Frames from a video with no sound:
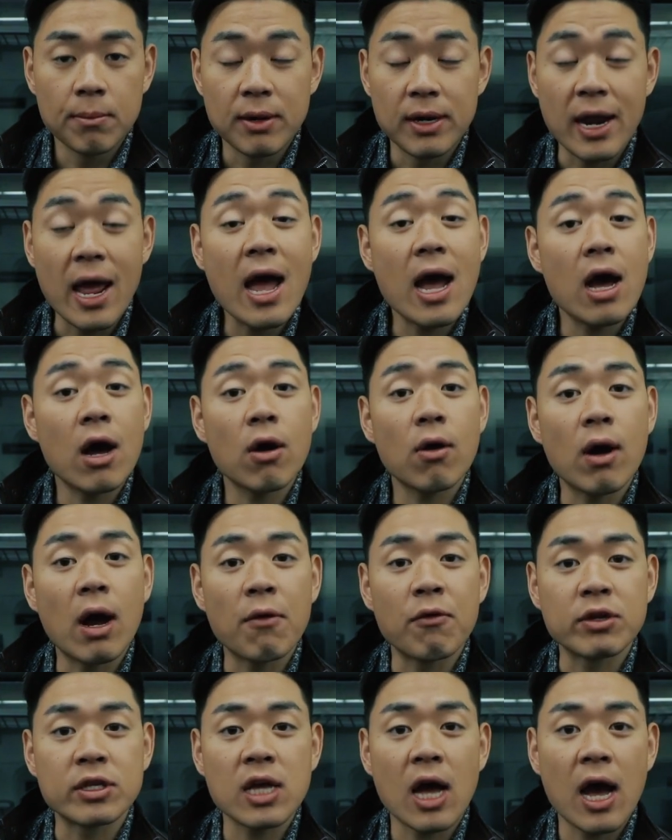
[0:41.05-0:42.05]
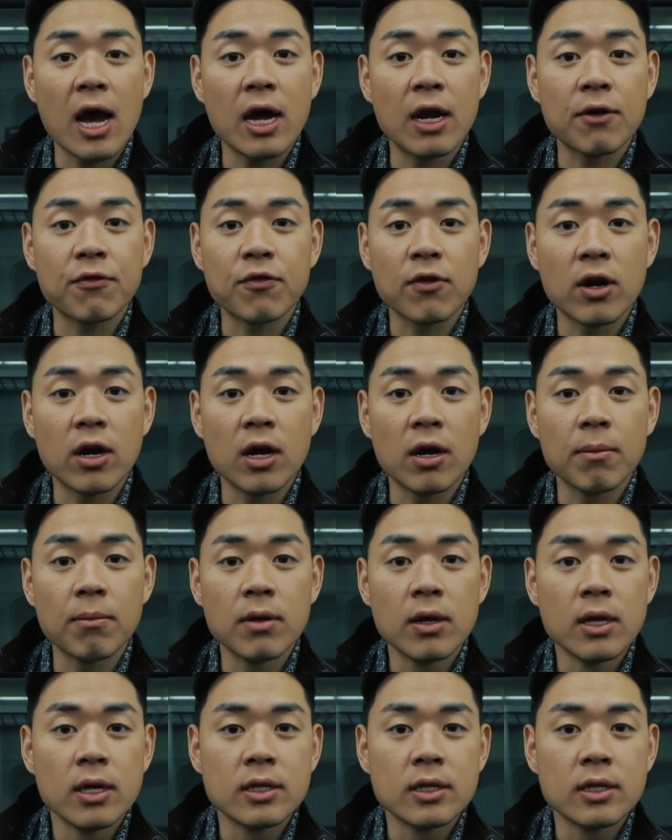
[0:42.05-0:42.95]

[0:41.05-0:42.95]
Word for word: Now I retired from